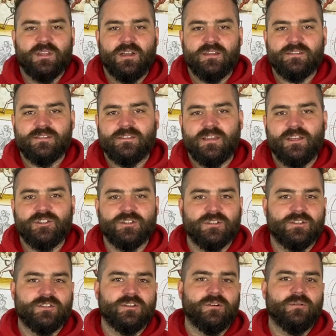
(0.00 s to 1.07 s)
last session,
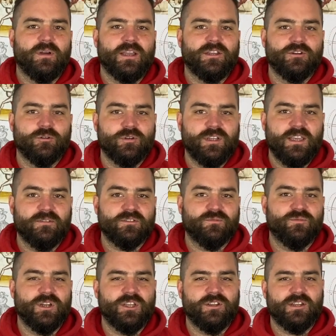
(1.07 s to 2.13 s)
so I can already give some
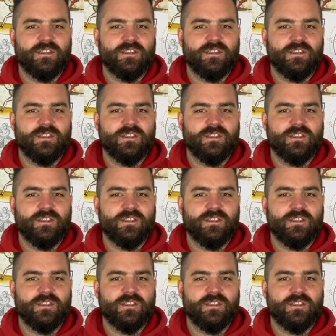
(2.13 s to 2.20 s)
really good